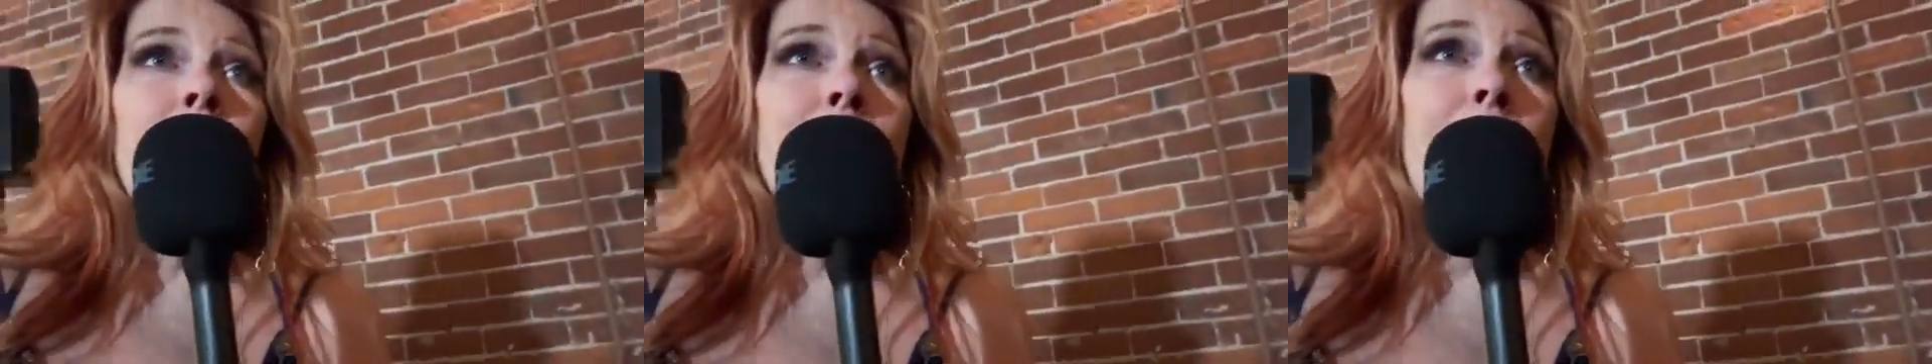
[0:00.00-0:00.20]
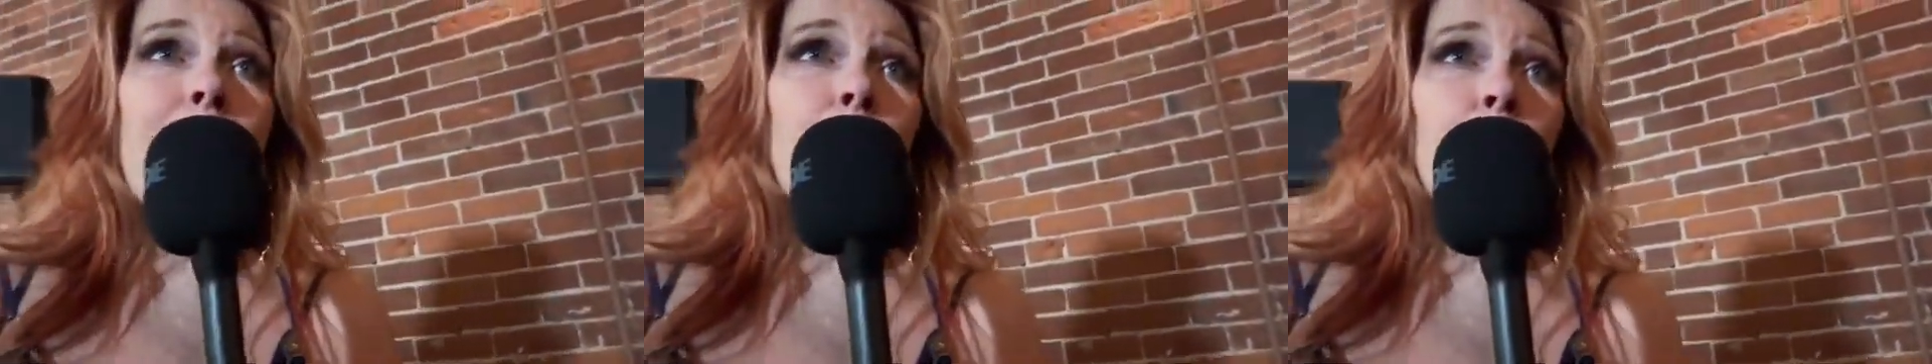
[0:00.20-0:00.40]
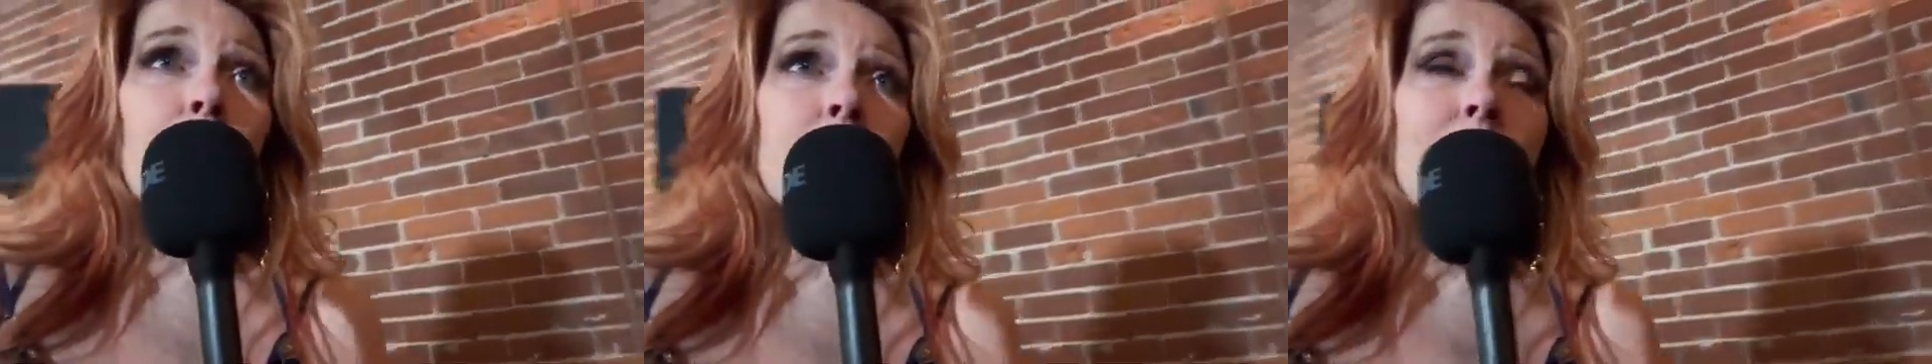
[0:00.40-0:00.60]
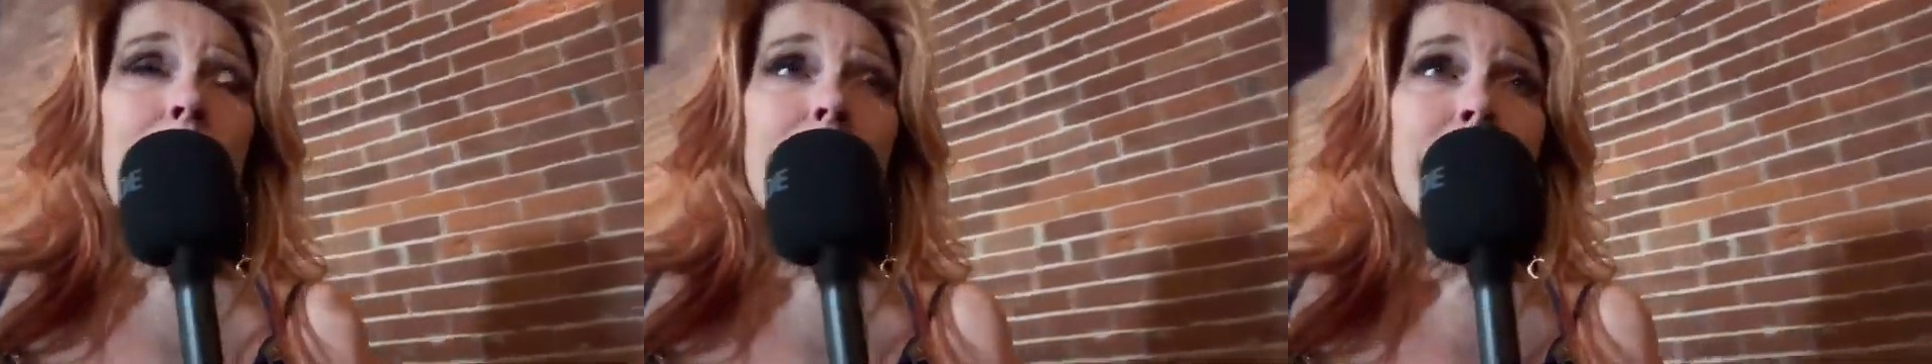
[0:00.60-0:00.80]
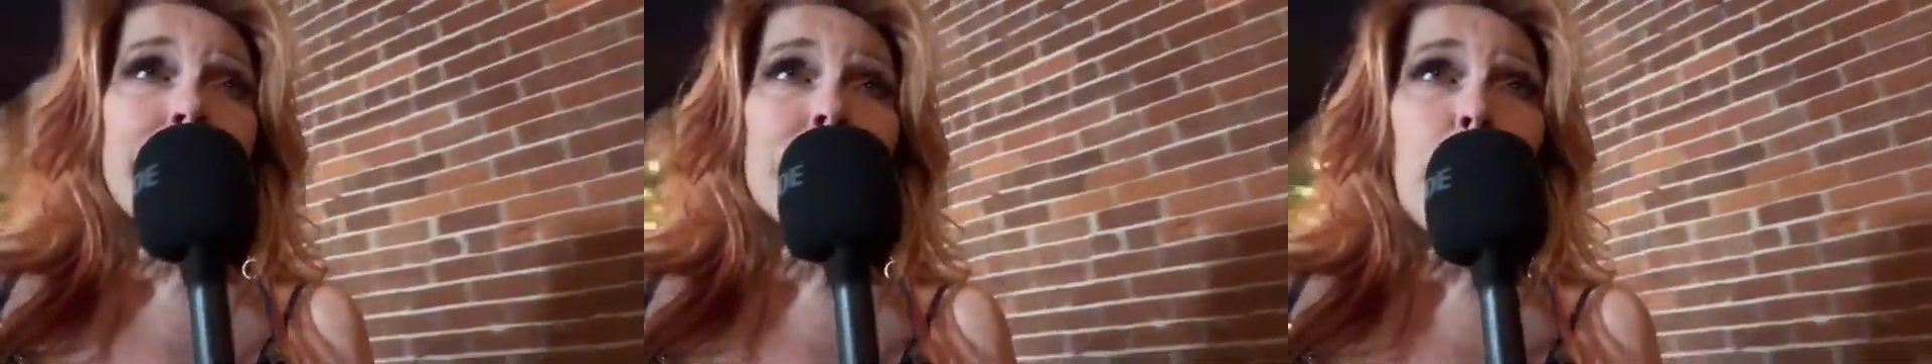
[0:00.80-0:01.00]
that looks
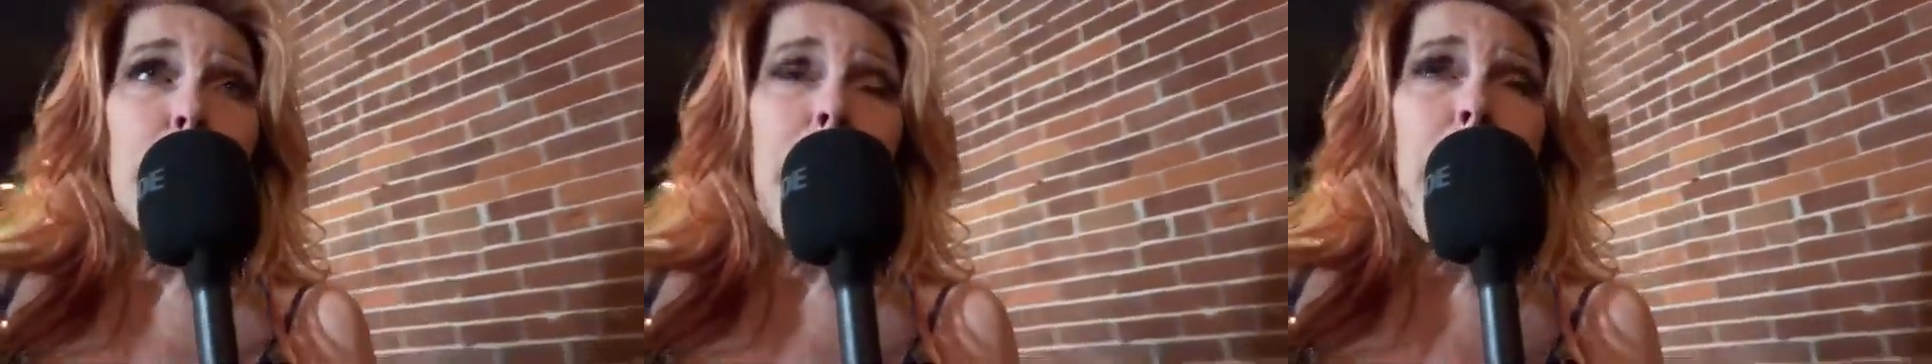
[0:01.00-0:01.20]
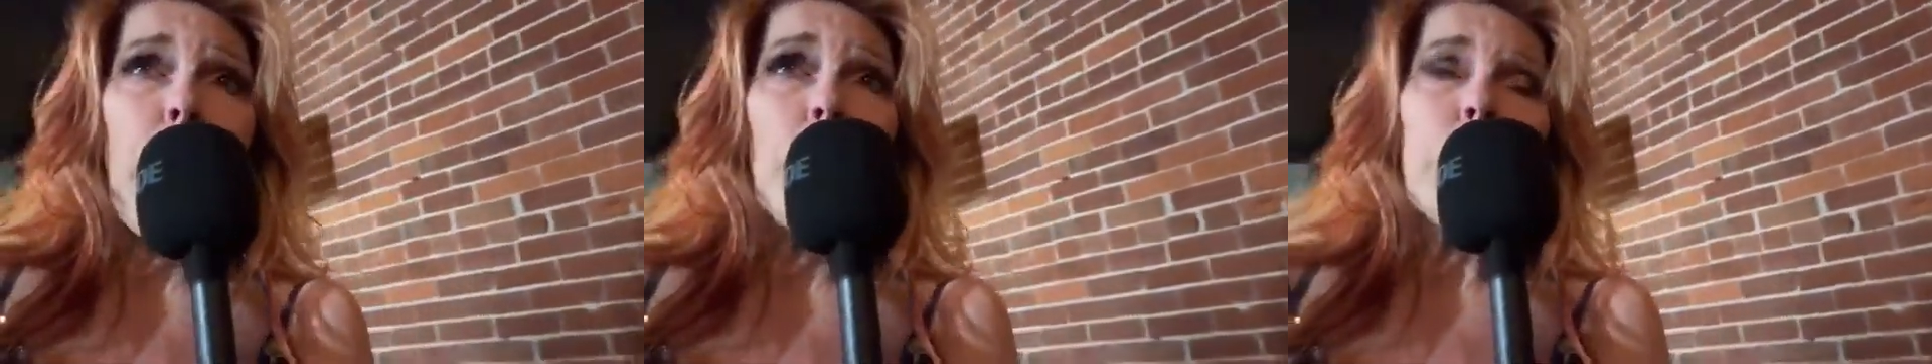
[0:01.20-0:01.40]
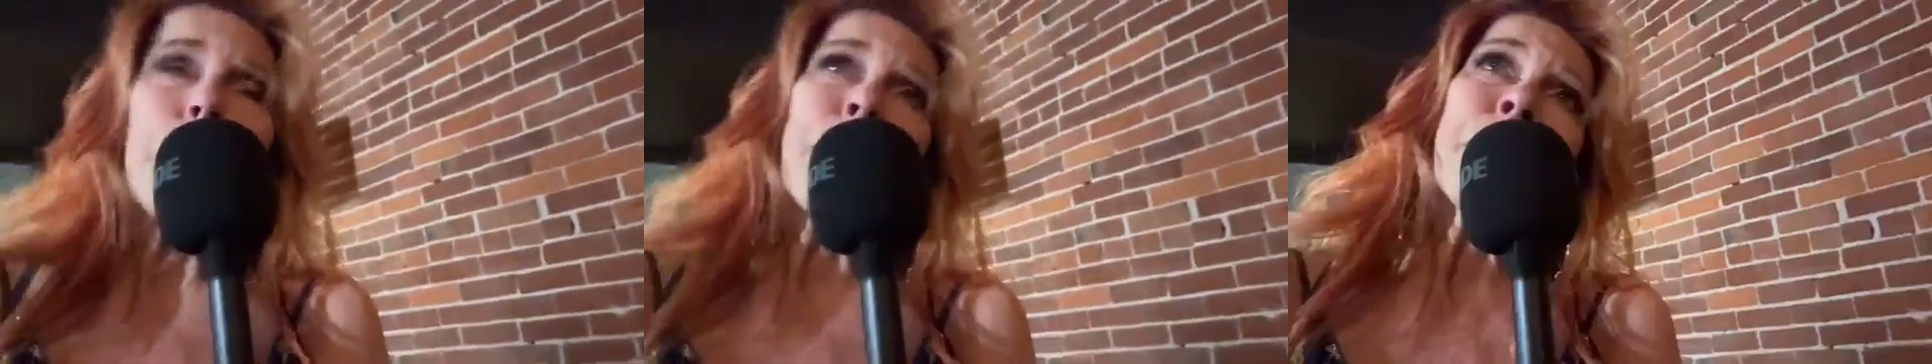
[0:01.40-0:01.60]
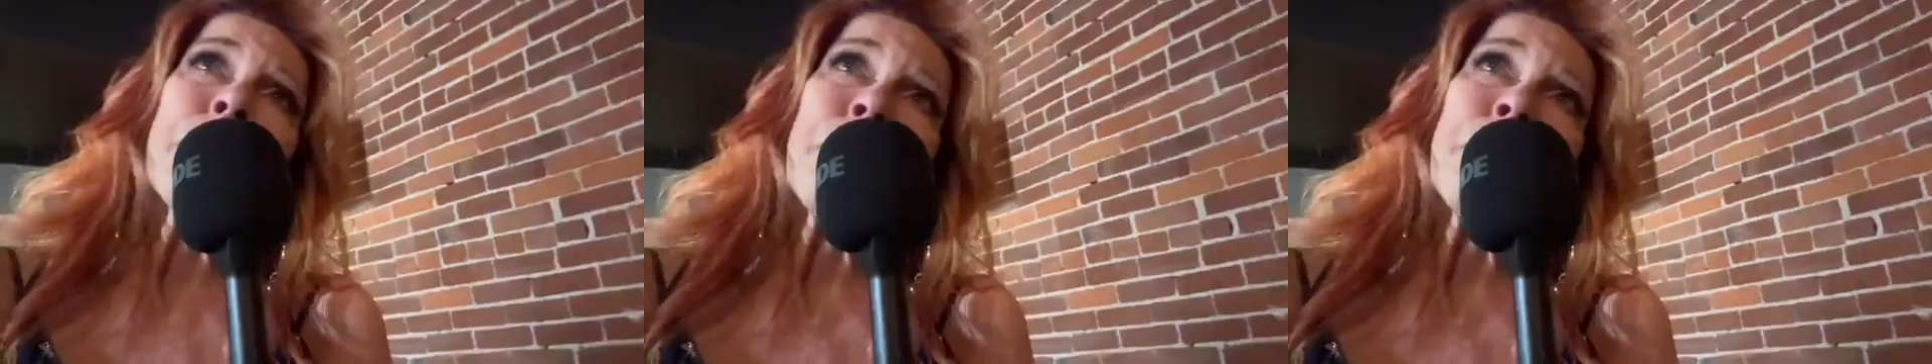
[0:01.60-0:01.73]
like it's hard